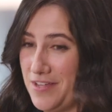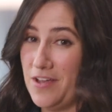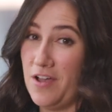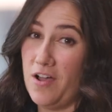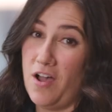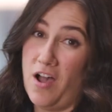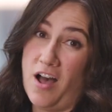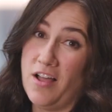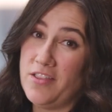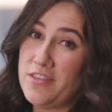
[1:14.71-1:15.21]

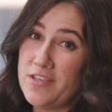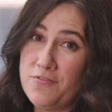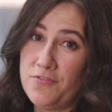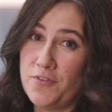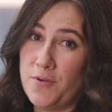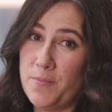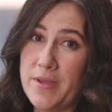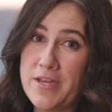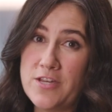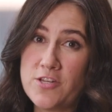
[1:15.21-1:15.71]
All the
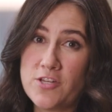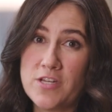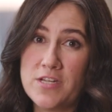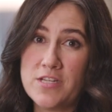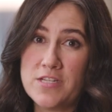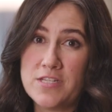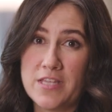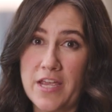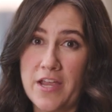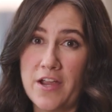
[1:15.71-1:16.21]
information is
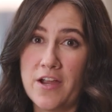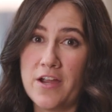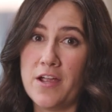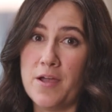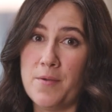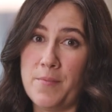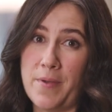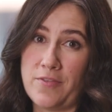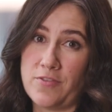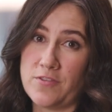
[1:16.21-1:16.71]
there
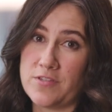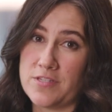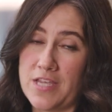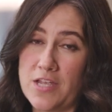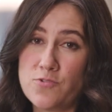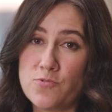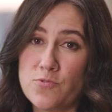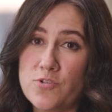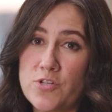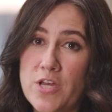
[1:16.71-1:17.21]
about the
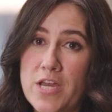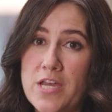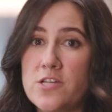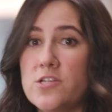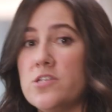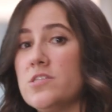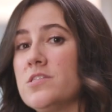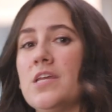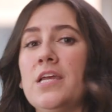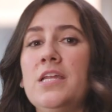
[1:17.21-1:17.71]
schedule
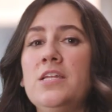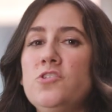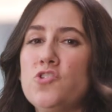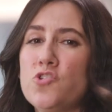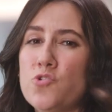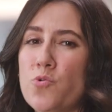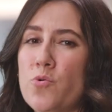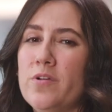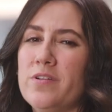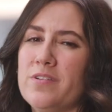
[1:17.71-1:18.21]
changes, and it's
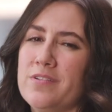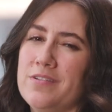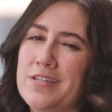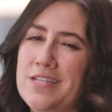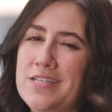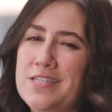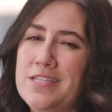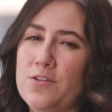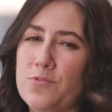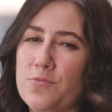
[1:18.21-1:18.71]
short and
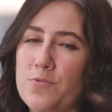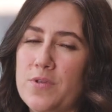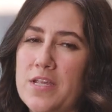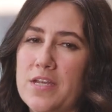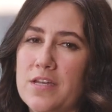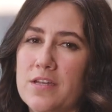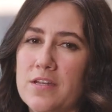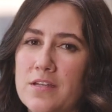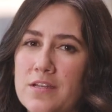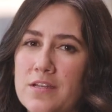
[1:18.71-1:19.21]
easy to read.